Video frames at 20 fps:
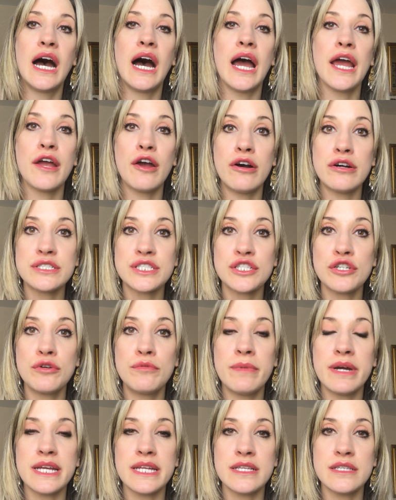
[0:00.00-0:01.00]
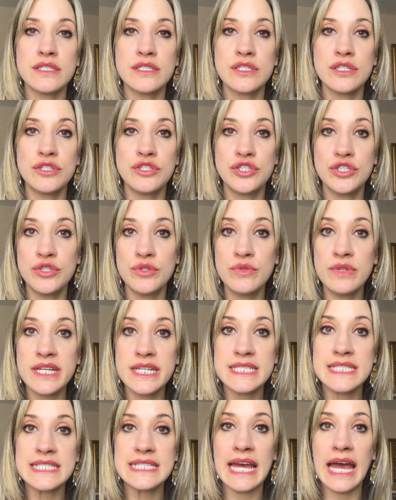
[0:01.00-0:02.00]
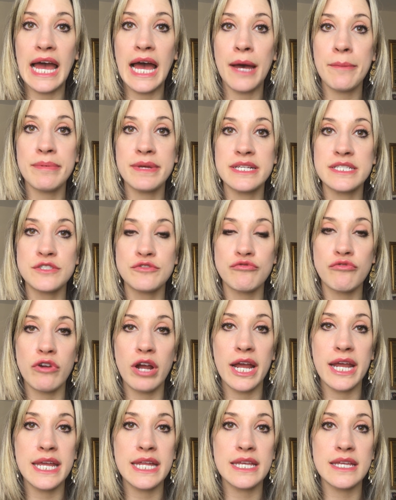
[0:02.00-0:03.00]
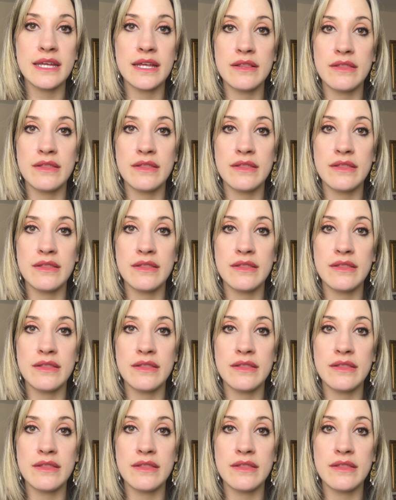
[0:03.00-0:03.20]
I also, my to-do list app is right,